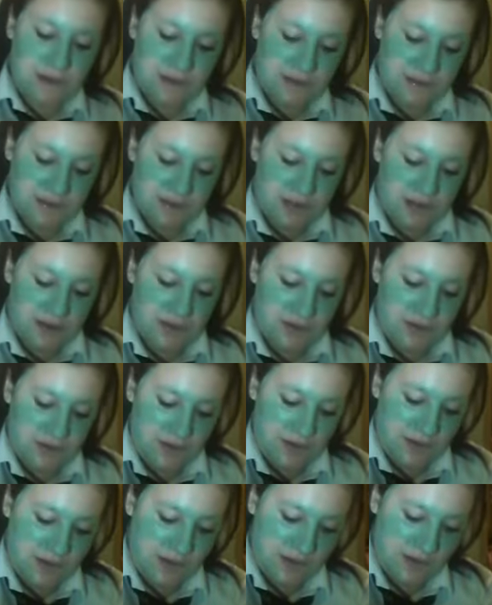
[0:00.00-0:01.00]
So
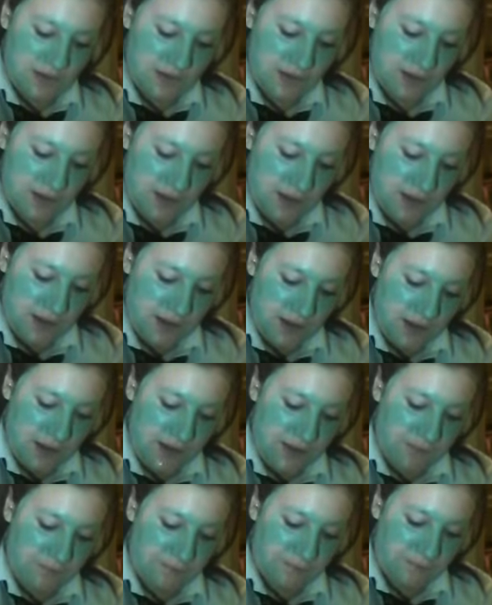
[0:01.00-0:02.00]

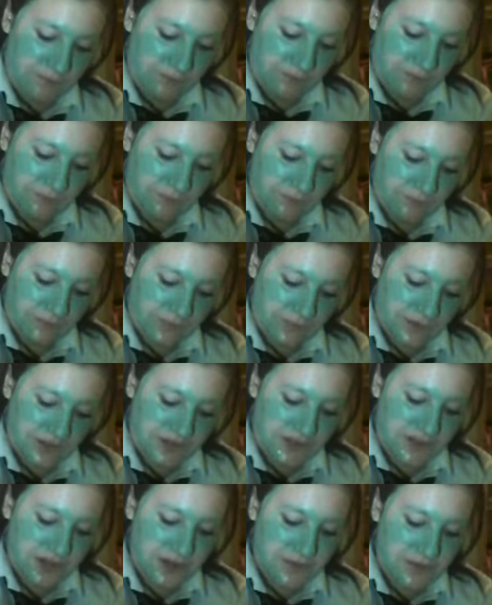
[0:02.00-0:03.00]
you
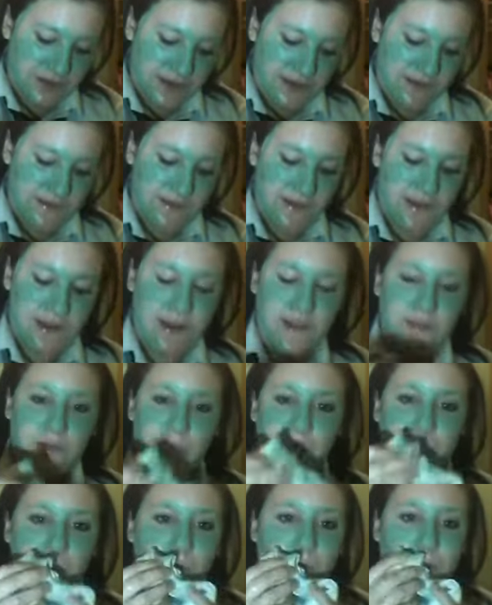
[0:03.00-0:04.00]
don't need to clean the
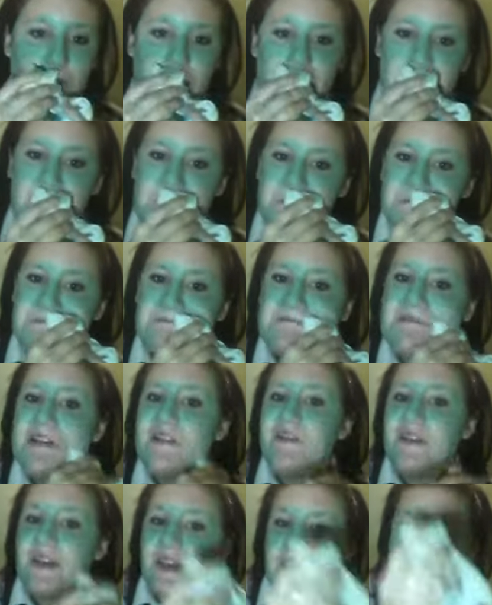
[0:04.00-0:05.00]
water if
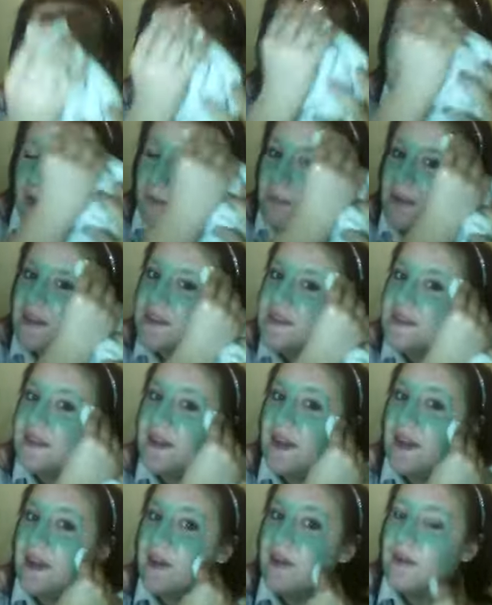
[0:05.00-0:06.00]
it gets very
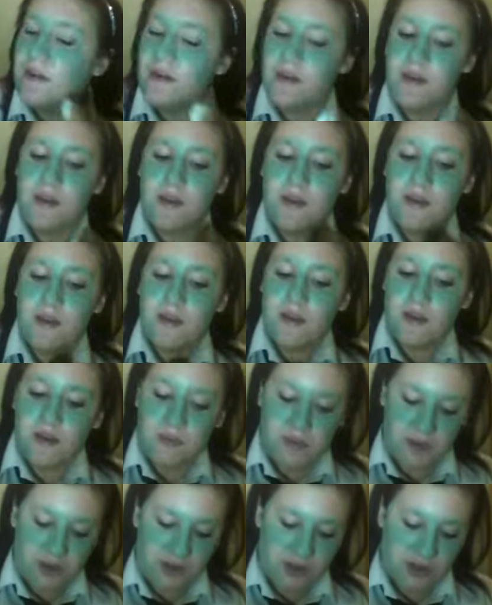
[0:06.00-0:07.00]
misty,
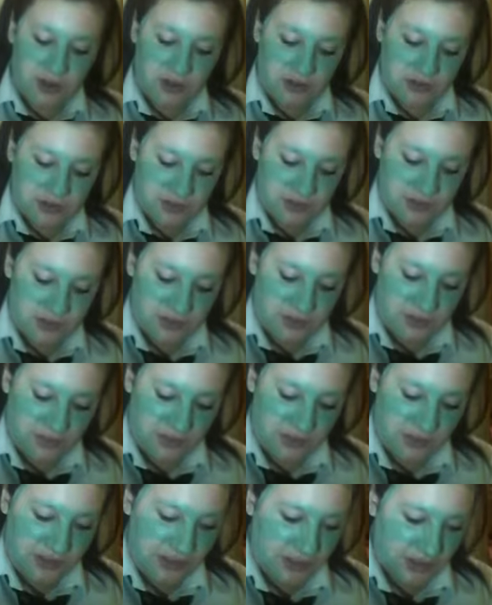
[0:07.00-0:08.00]
because
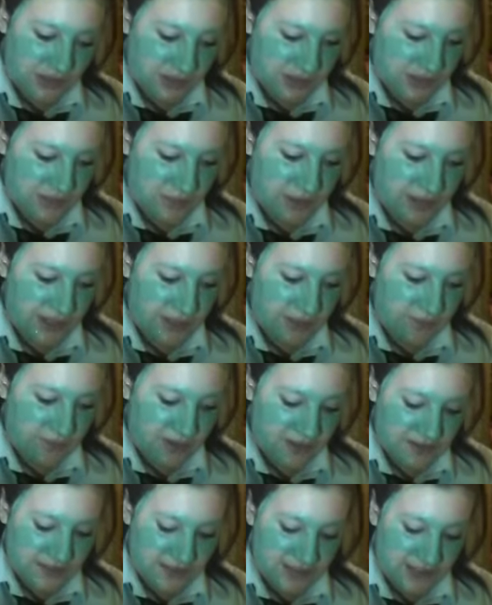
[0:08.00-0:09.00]
you don't just make it
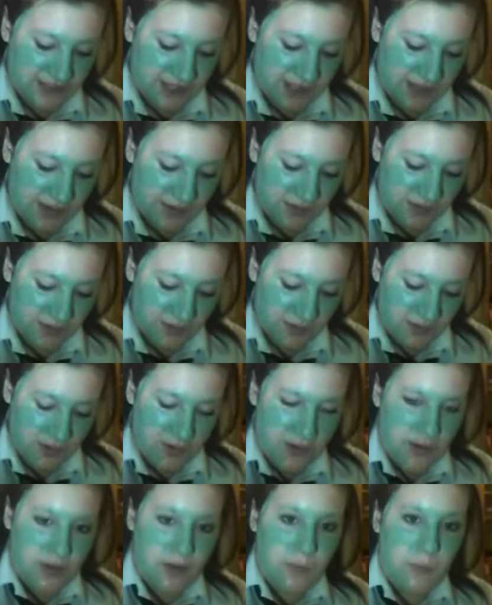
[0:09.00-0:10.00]
misty again.
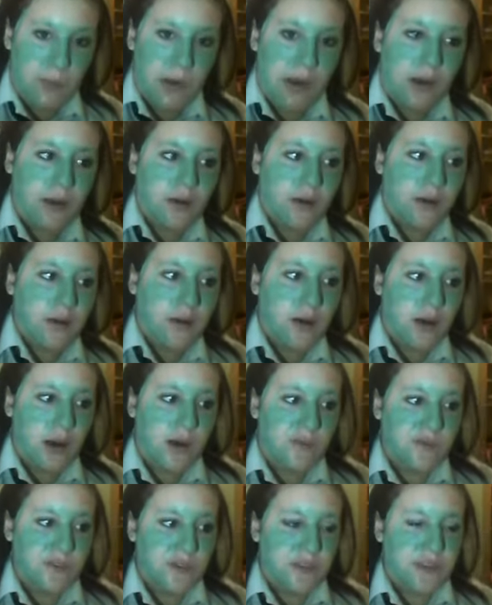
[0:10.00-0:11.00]
But
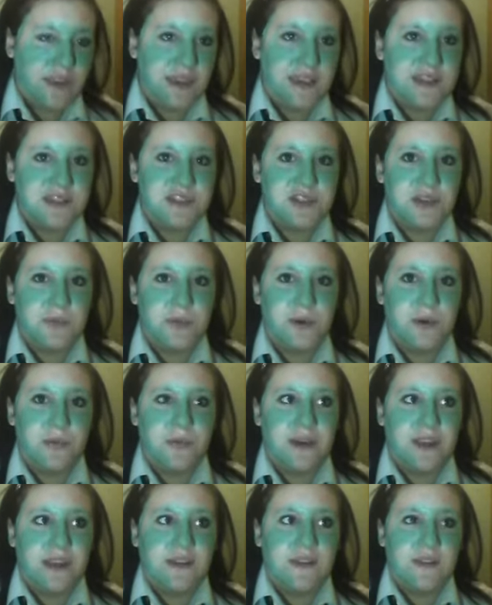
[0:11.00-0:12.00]
after this you will
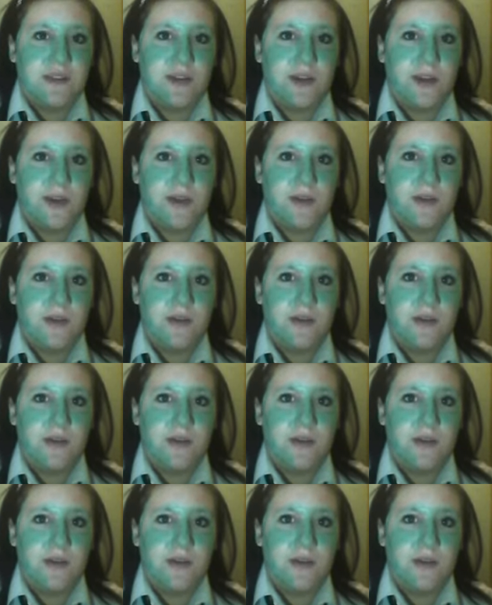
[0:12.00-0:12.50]
need to